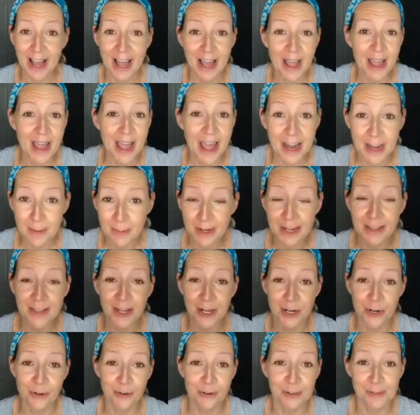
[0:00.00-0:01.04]
anybody that
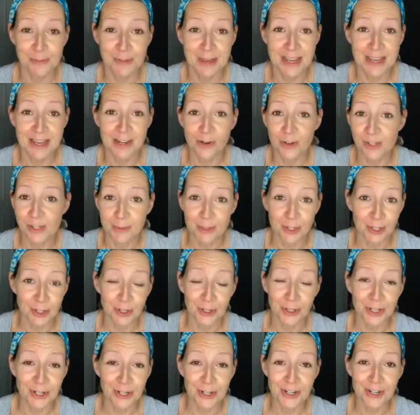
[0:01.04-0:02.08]
knows me knows I'm a girly
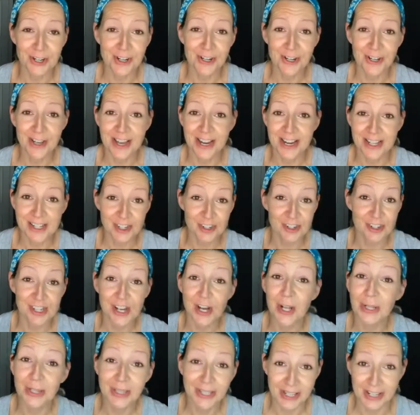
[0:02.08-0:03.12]
girl, and it's just
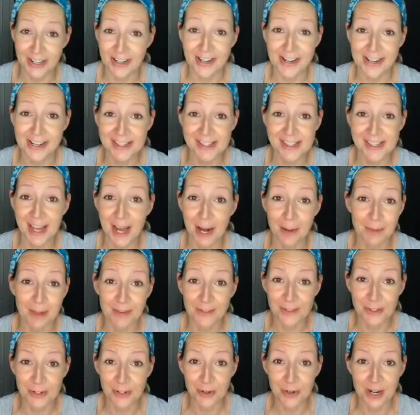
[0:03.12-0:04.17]
hilarious that I'm even
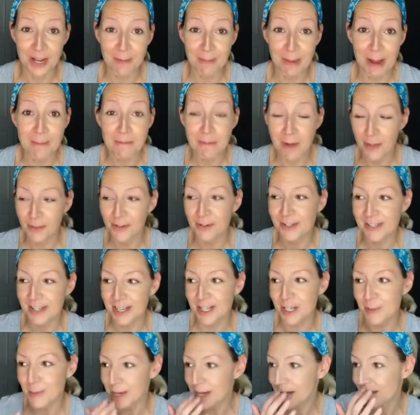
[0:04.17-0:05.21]
doing it. My mother said to
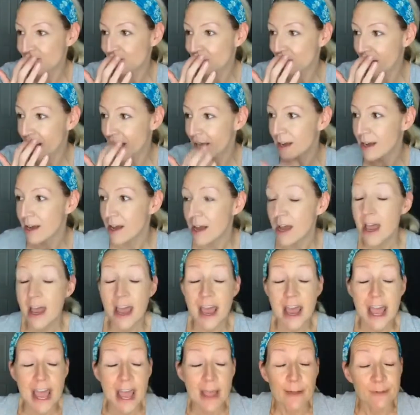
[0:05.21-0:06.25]
me yesterday,
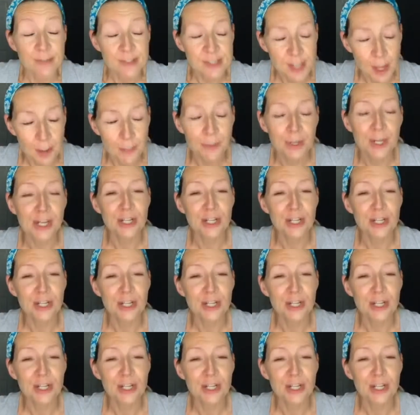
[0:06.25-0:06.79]
if somebody